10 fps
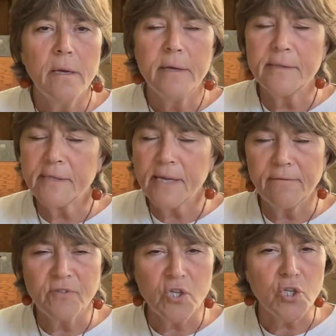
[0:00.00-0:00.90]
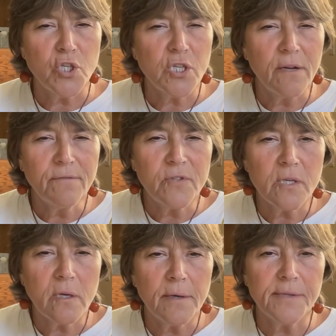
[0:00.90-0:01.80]
It's safe to shift.
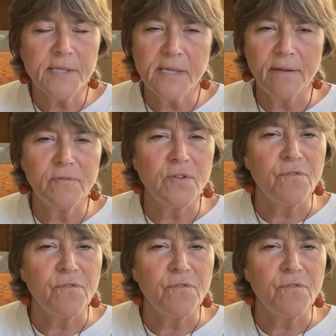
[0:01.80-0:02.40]
It's safe to